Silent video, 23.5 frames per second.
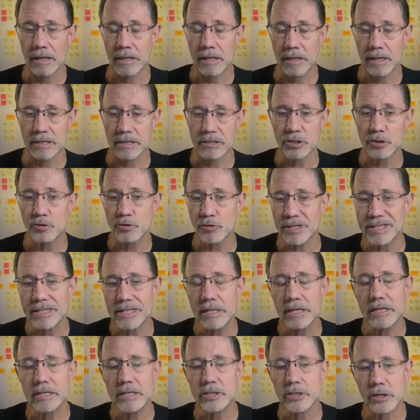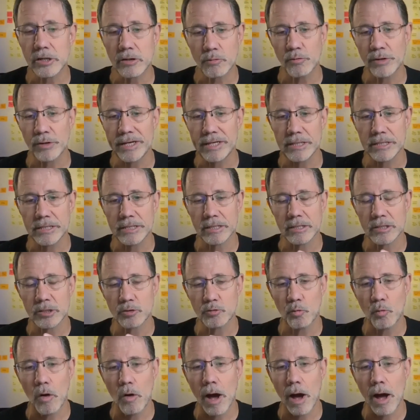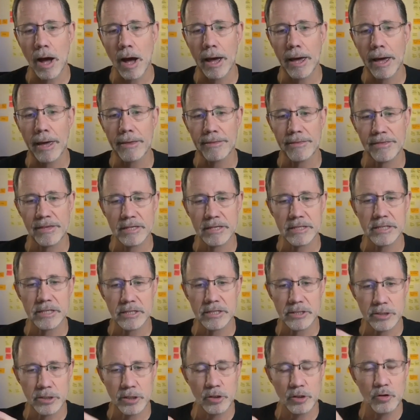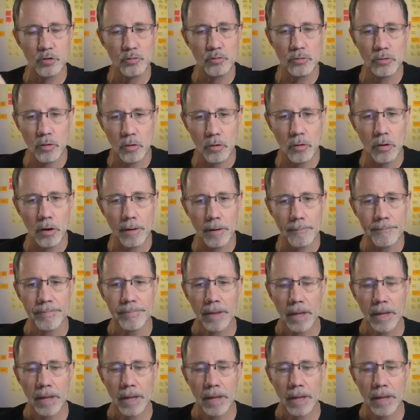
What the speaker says: strategic reasons why this is the new norm.